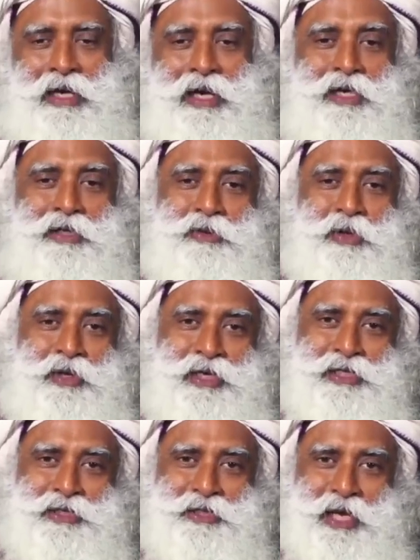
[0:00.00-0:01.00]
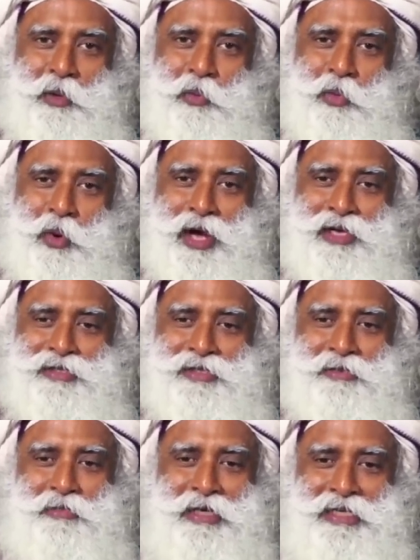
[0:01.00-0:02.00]
But I do not understand why
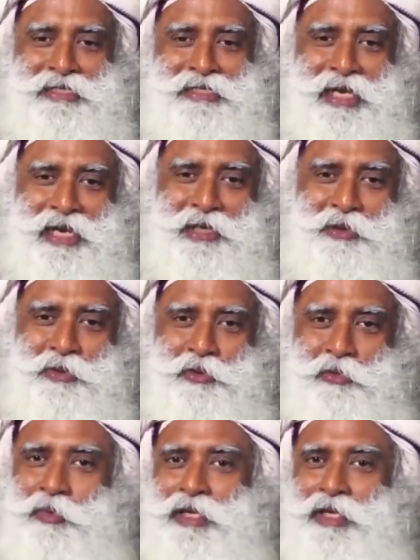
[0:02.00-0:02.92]
somebody is telling you to